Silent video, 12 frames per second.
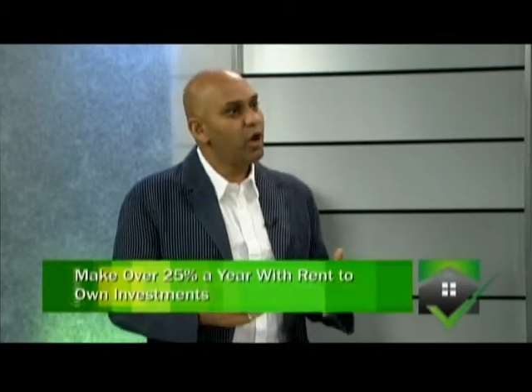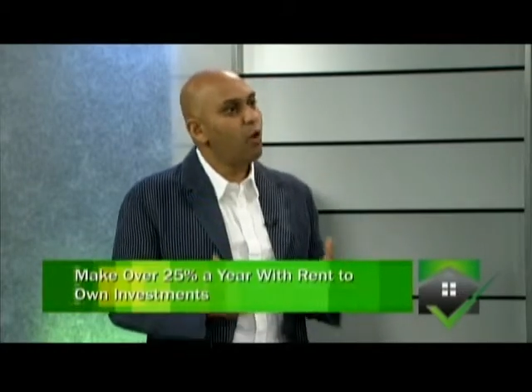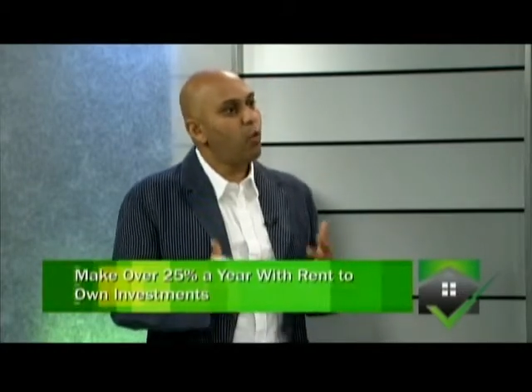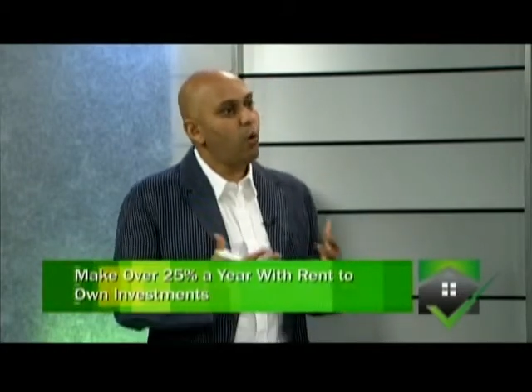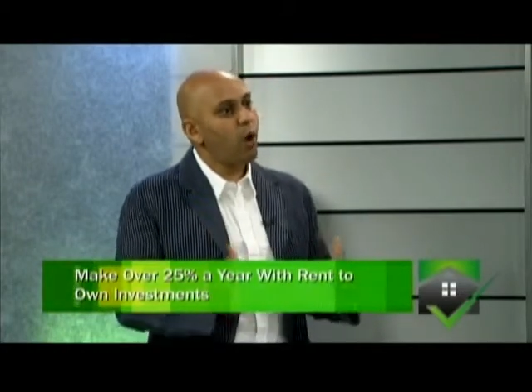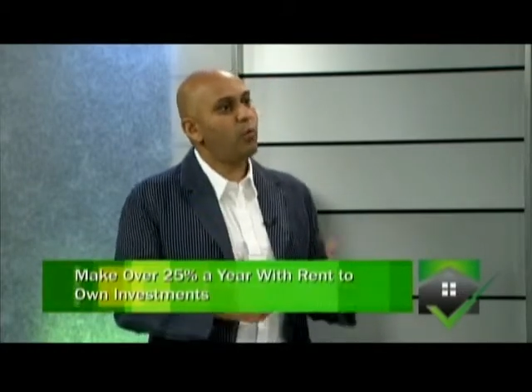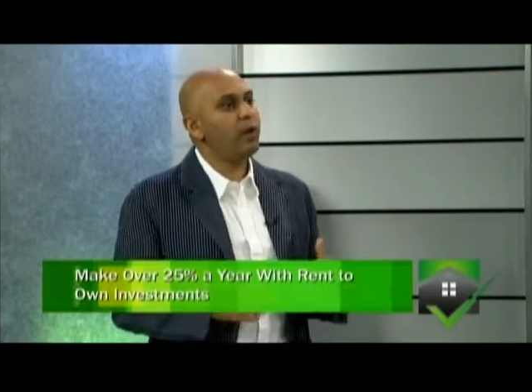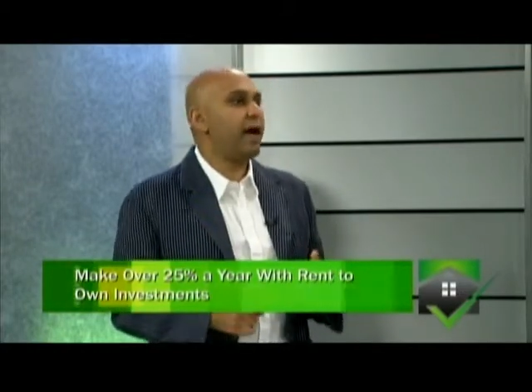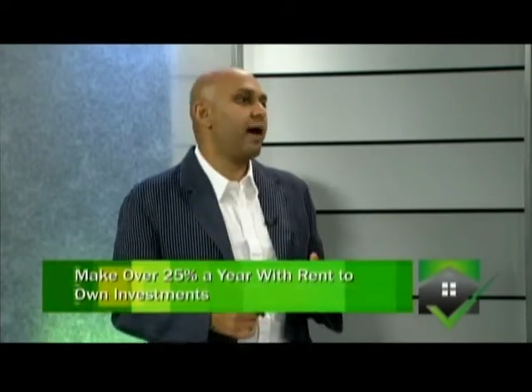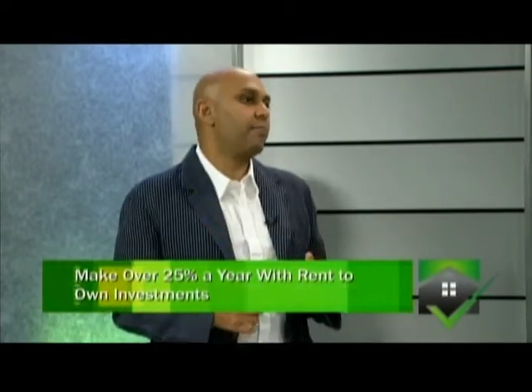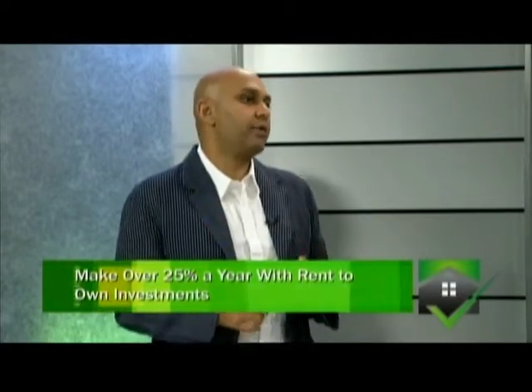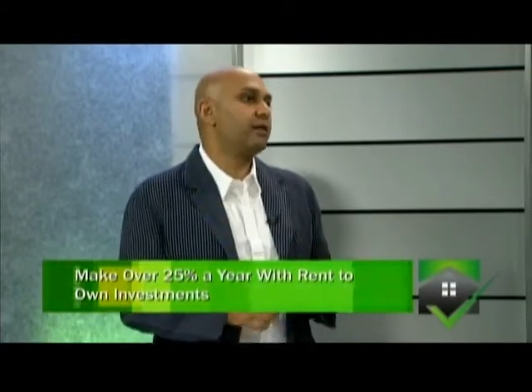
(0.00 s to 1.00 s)
What would
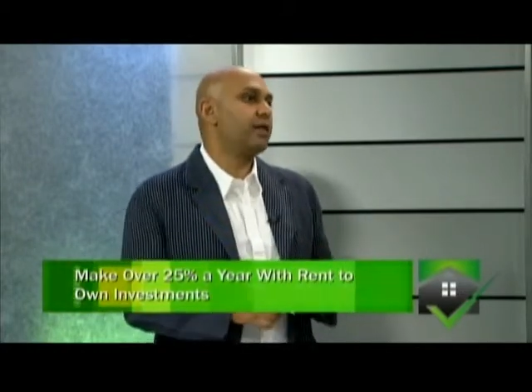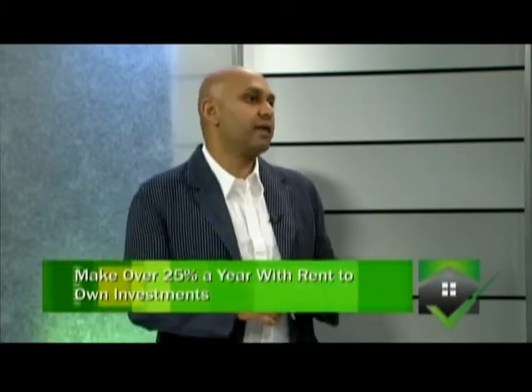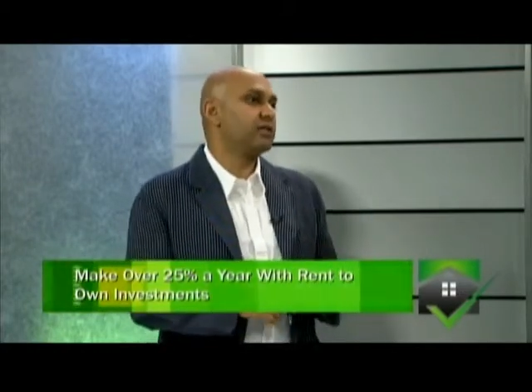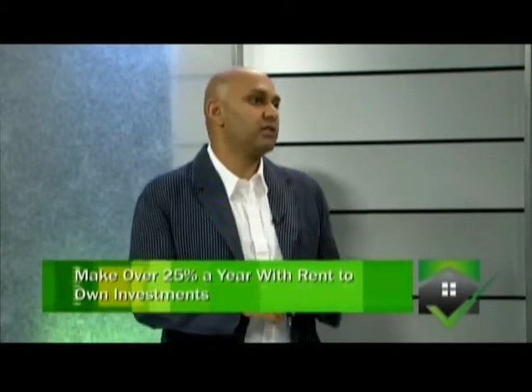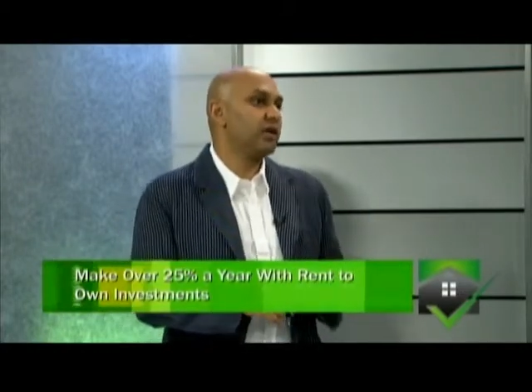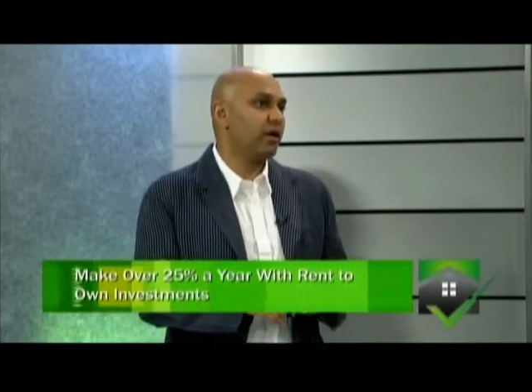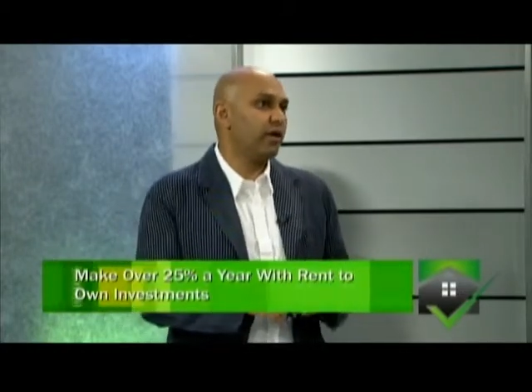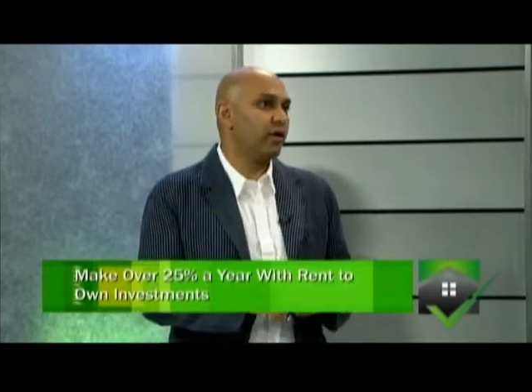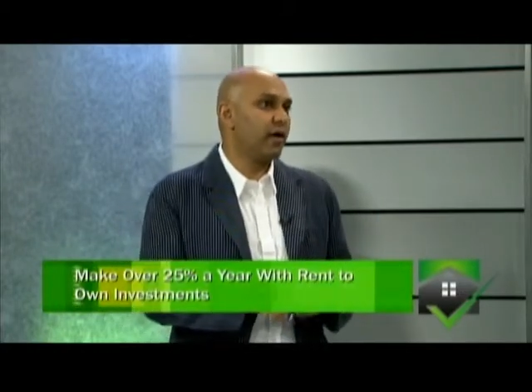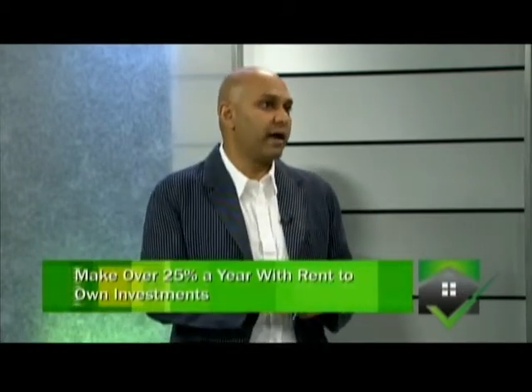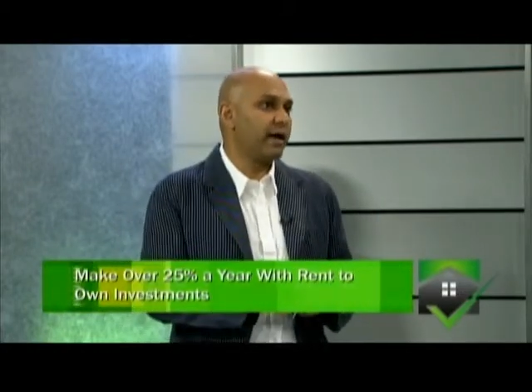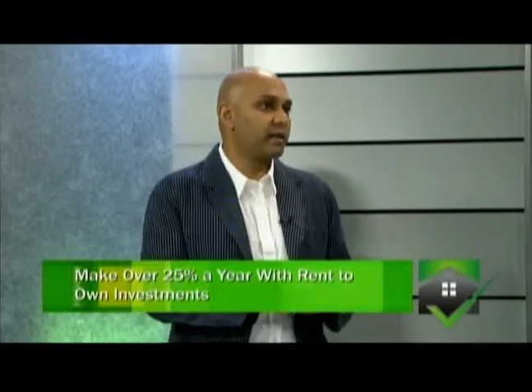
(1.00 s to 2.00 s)
happen in that scenario?
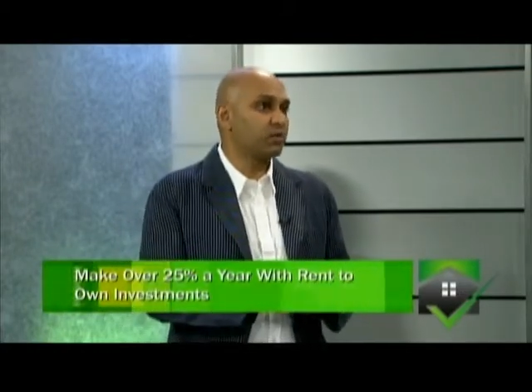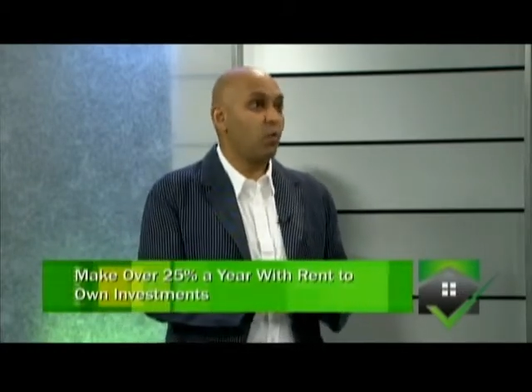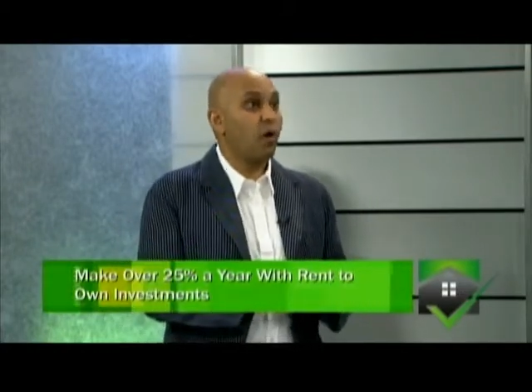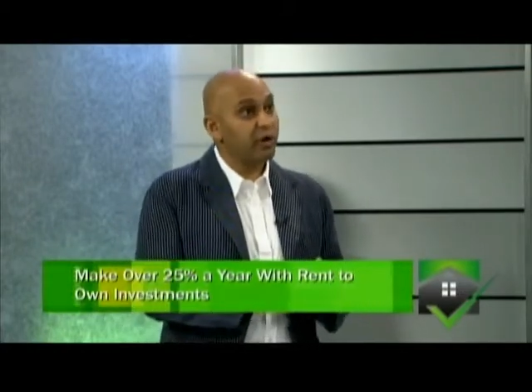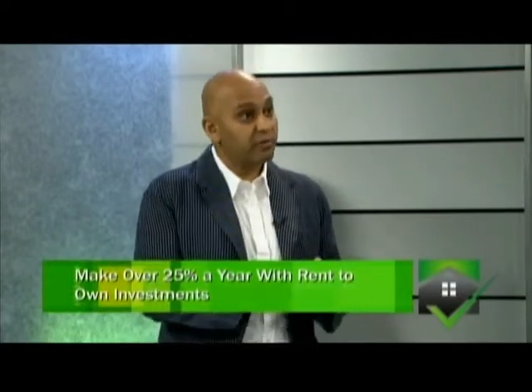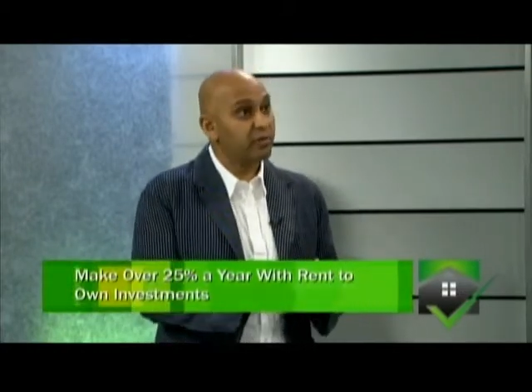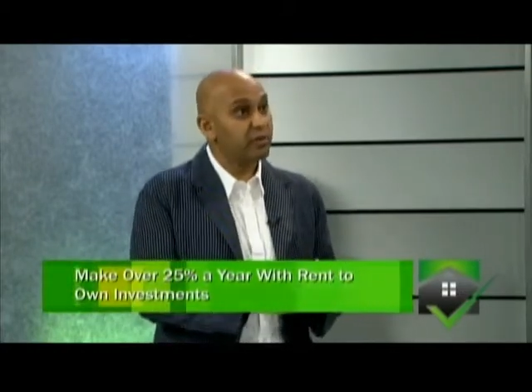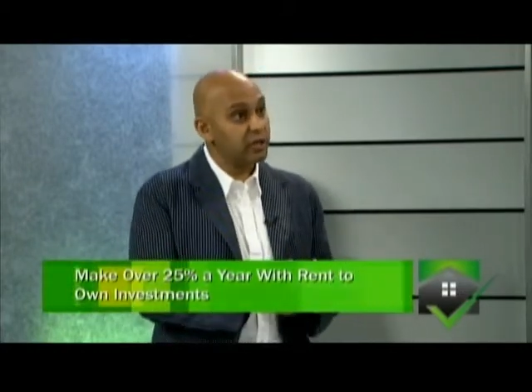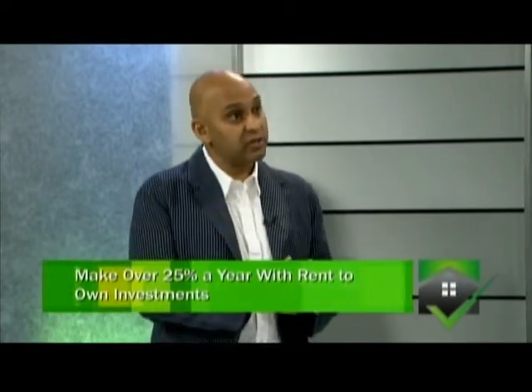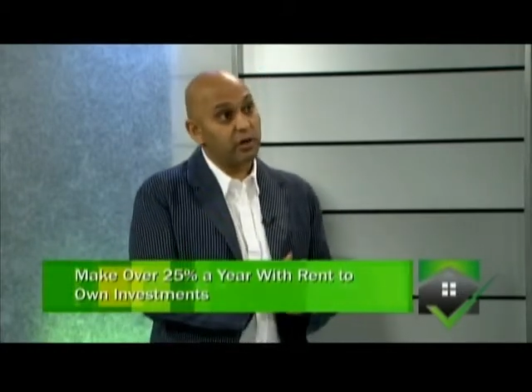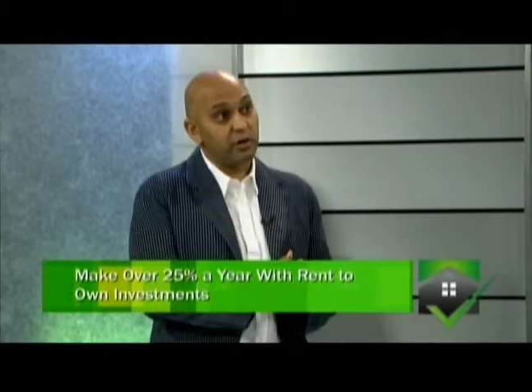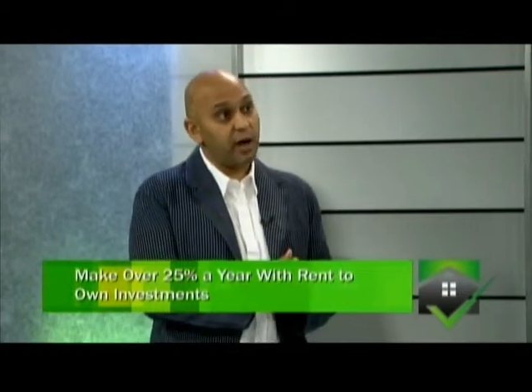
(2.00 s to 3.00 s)
I guess one of the things
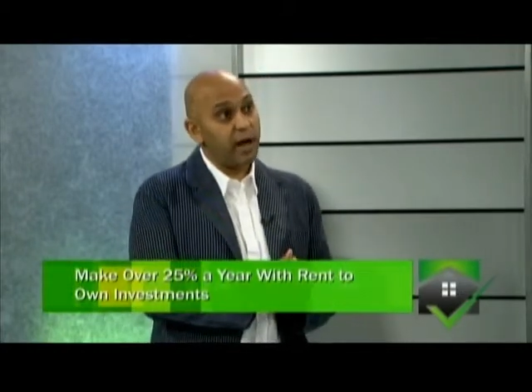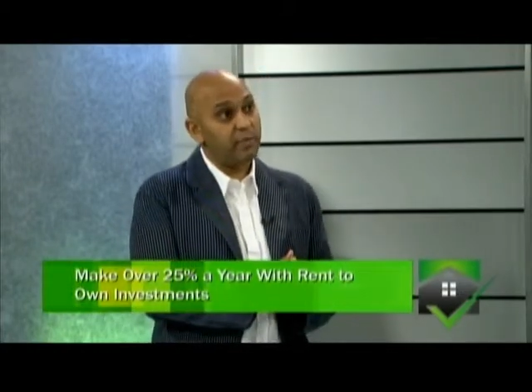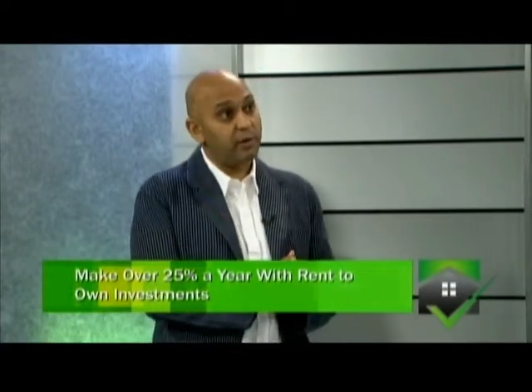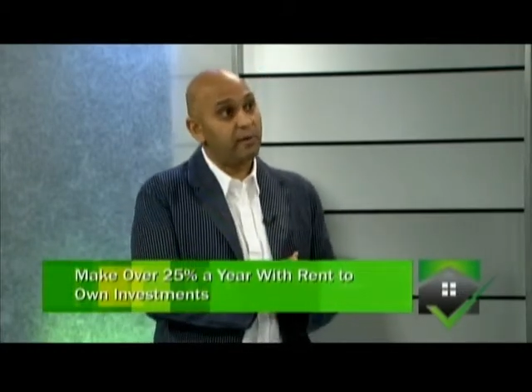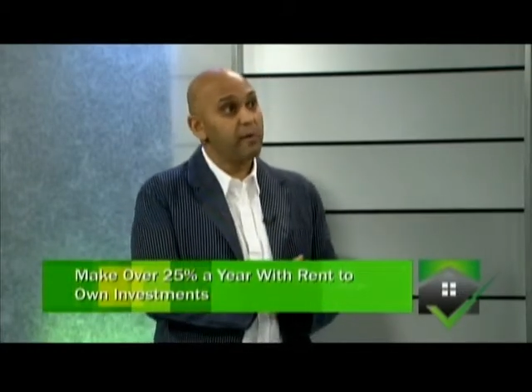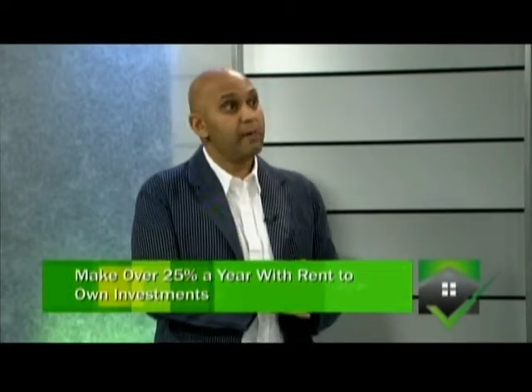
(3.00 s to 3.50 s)
that could happen